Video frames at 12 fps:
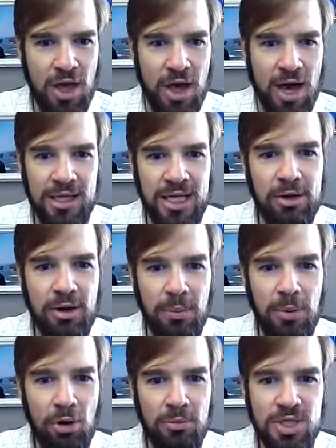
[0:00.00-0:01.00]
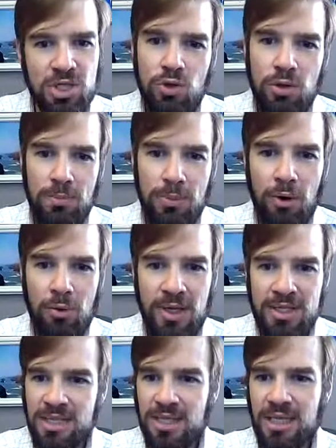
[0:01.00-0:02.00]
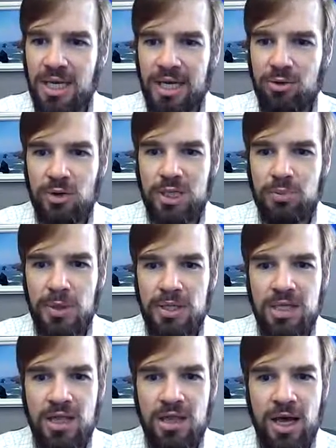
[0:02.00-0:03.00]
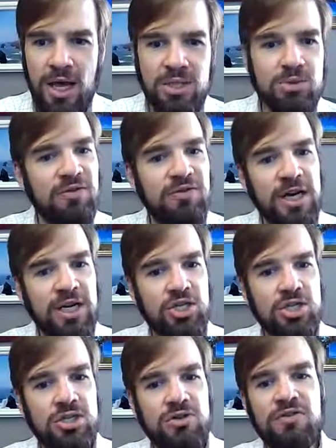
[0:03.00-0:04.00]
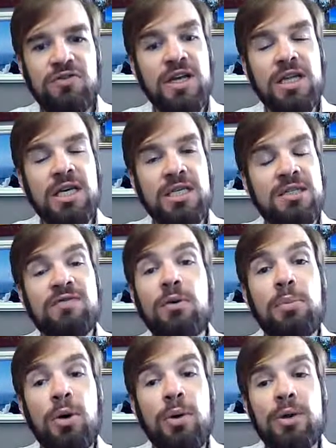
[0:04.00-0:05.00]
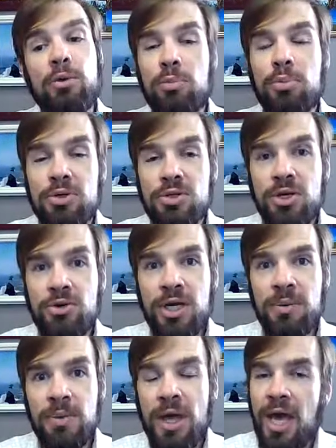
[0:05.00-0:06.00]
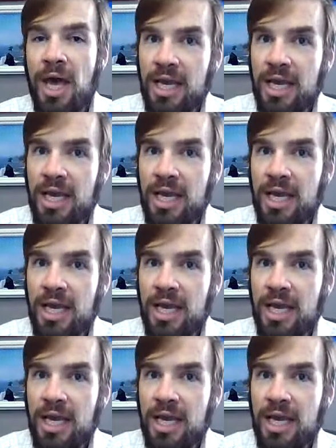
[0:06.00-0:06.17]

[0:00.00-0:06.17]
A lyric poem is a short poem that's designed to express the thoughts, reflections, or feelings of the poet or persona. And